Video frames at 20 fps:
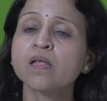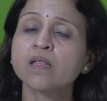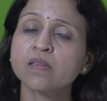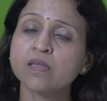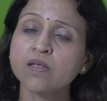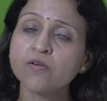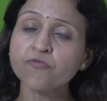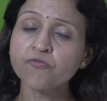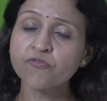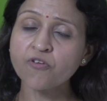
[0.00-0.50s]

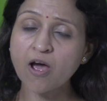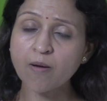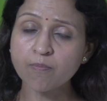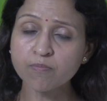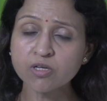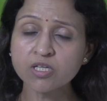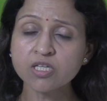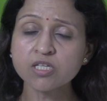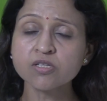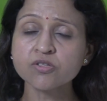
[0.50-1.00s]
Then
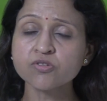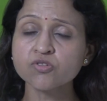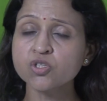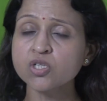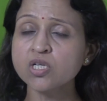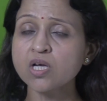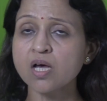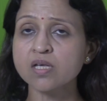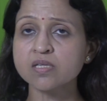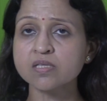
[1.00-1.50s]
family
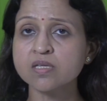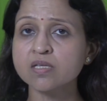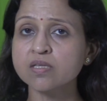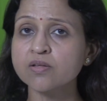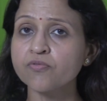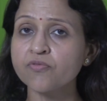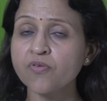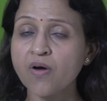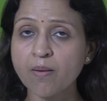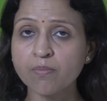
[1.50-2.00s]
history, asking
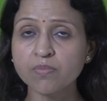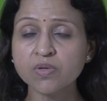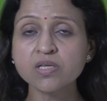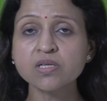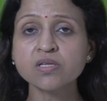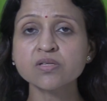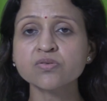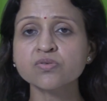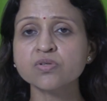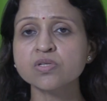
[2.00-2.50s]
the family
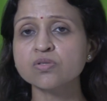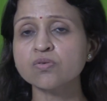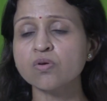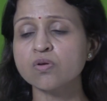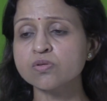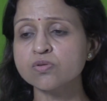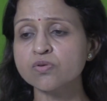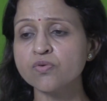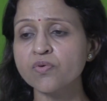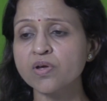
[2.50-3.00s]
history is
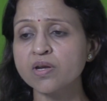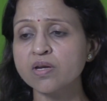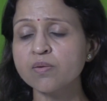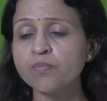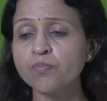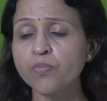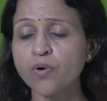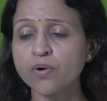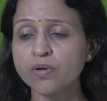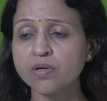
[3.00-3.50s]
also
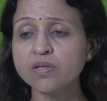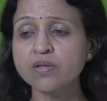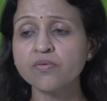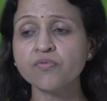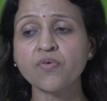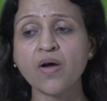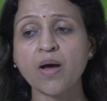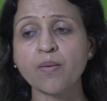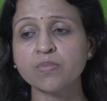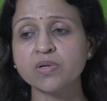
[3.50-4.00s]
very important. The
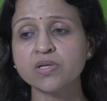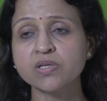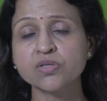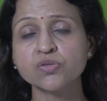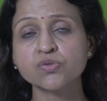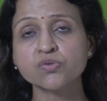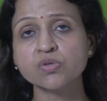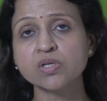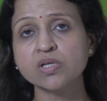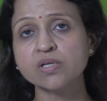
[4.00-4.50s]
family
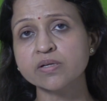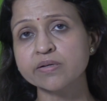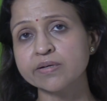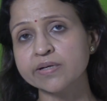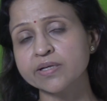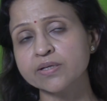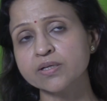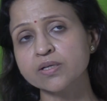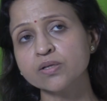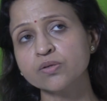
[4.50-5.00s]
history
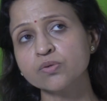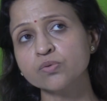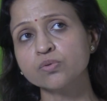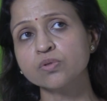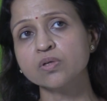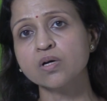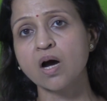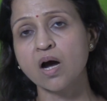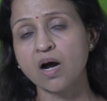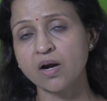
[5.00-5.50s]
related to
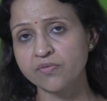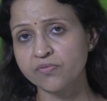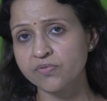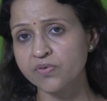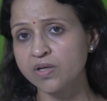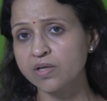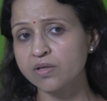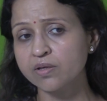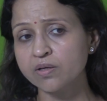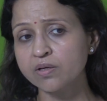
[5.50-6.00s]
the heart
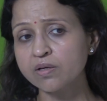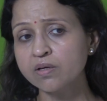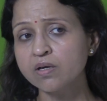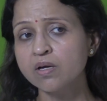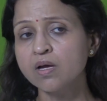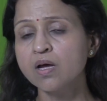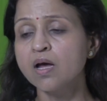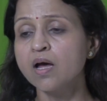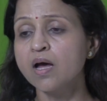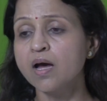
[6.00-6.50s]
failure
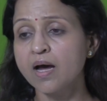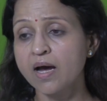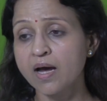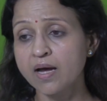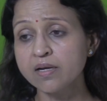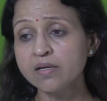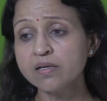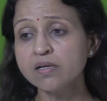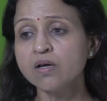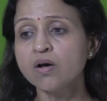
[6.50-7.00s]

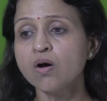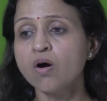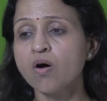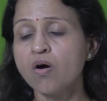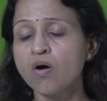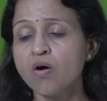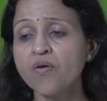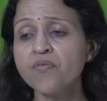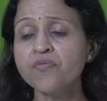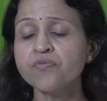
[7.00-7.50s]
and
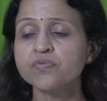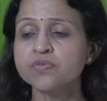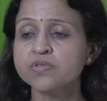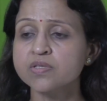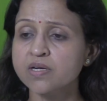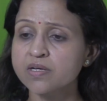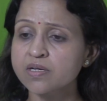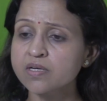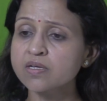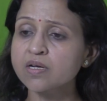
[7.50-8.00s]
of
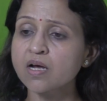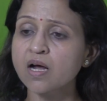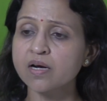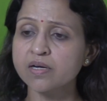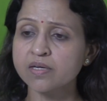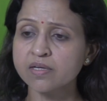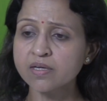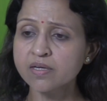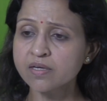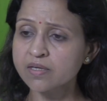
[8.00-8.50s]
sudden
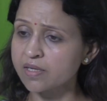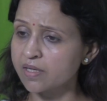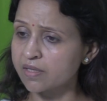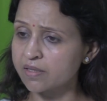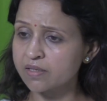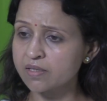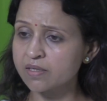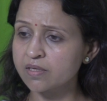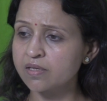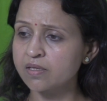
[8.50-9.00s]
cardiac death.